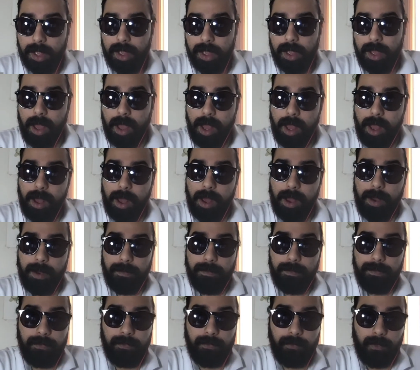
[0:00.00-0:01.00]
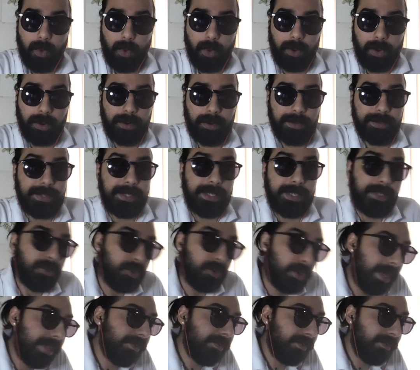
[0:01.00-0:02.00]
uh, for the
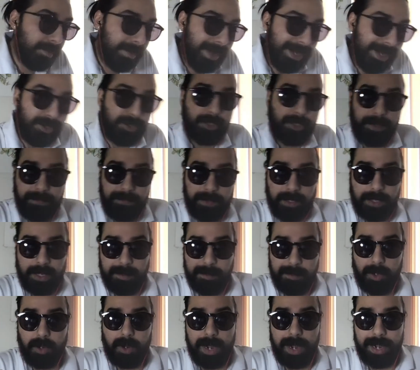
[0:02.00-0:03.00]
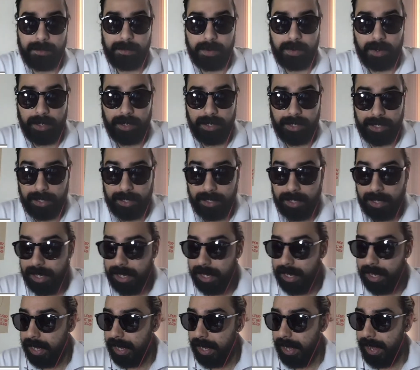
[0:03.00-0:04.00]
transformation of the Democratic Party.
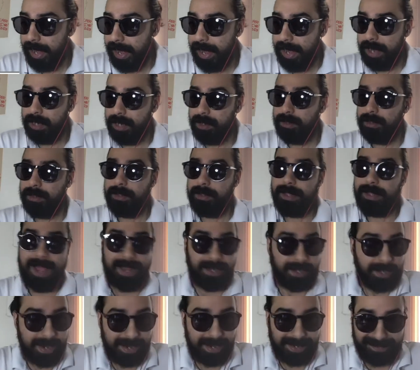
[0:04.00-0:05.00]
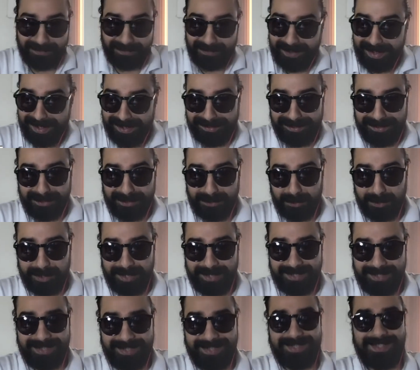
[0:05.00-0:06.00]
And that kind of failed in
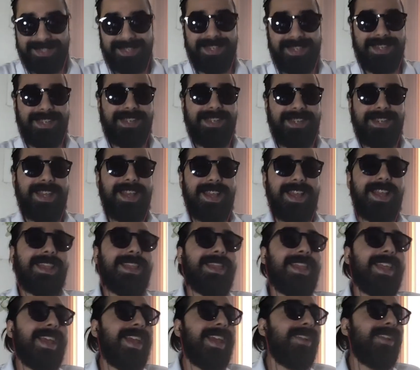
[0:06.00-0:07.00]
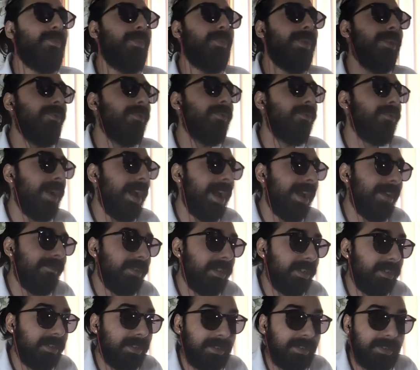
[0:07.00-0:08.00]
2016. And then we arrived
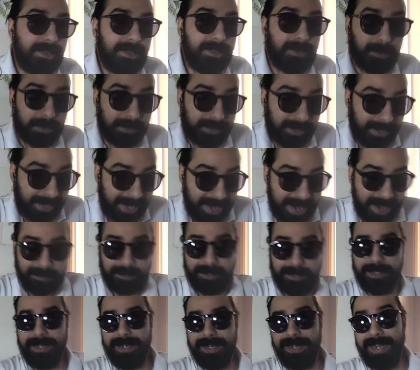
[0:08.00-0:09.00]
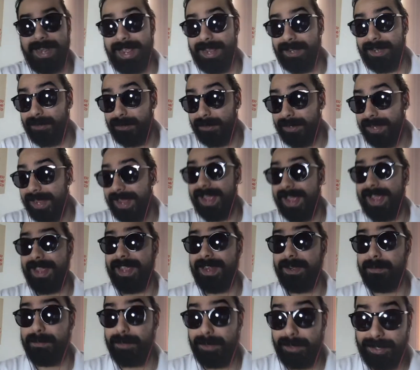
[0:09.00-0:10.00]
at Tulsi Gabbard and Andrew Yang
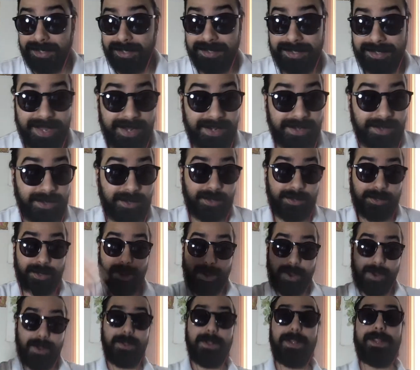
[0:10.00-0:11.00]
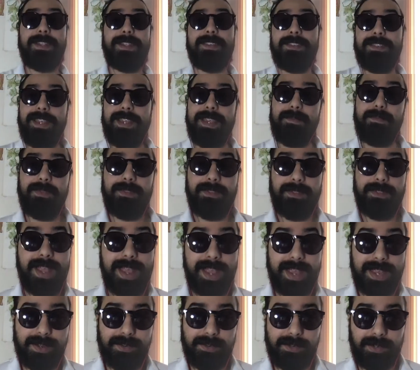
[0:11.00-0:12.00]
and Bernie Sanders all on the same
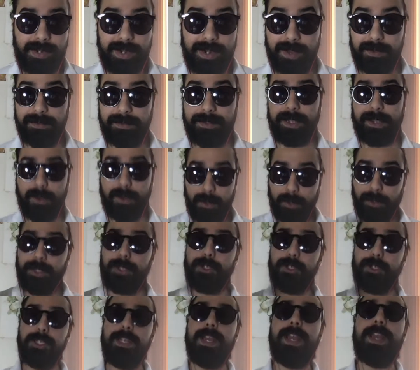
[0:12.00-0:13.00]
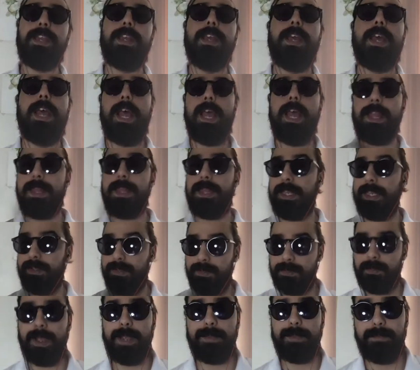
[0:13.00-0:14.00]
stage. And I was like, holy shit, this
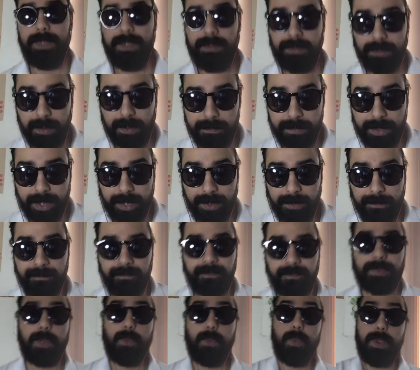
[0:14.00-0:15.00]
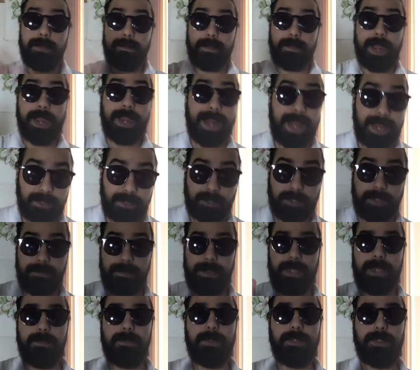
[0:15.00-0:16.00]
might be something. We might actually
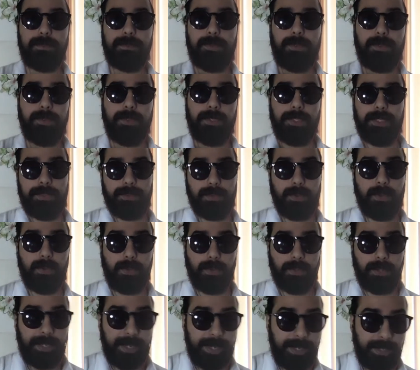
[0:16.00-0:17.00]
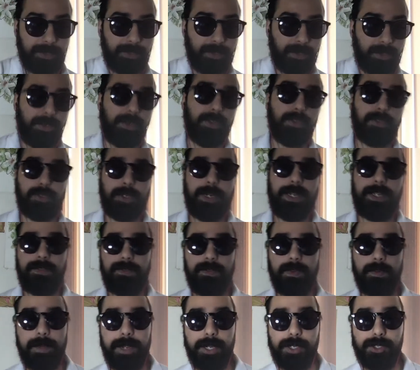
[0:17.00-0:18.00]
be able to pull this whole internal
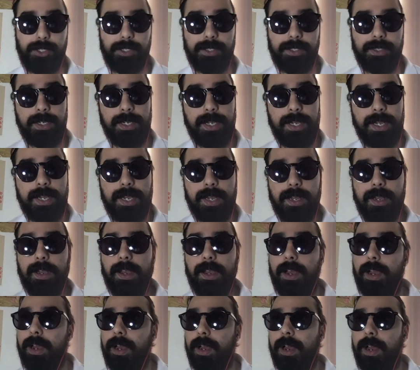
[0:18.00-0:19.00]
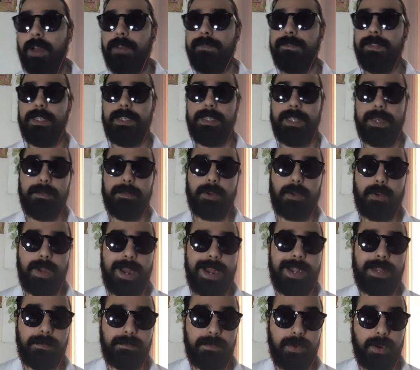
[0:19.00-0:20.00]
transformation uh, of the
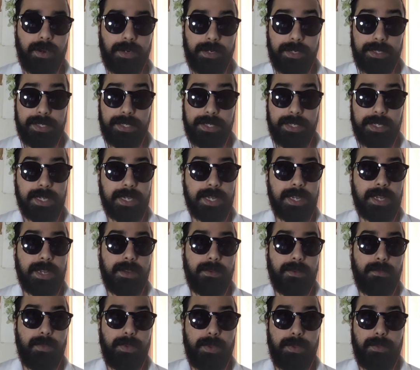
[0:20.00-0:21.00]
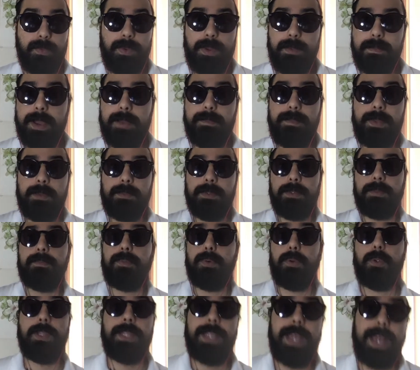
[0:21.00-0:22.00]
Democratic Party, we, we might be able to
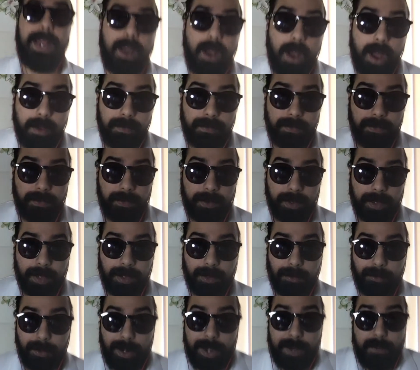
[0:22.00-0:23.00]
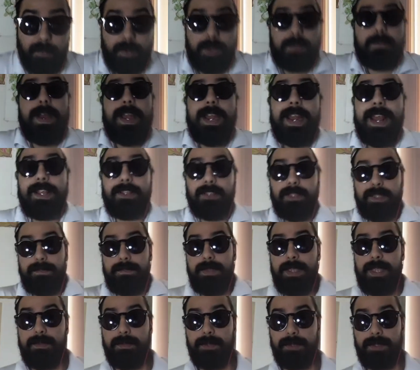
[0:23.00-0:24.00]
pull that off, right? We might actually
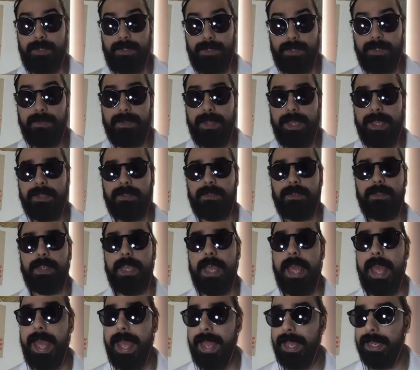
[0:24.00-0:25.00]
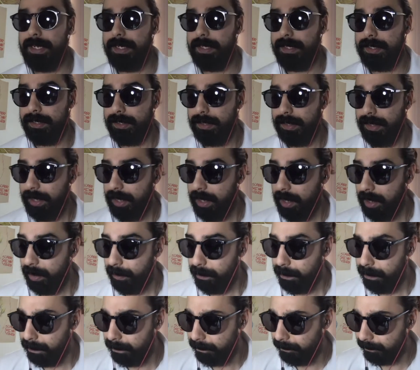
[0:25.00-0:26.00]
be able to do this. And, um,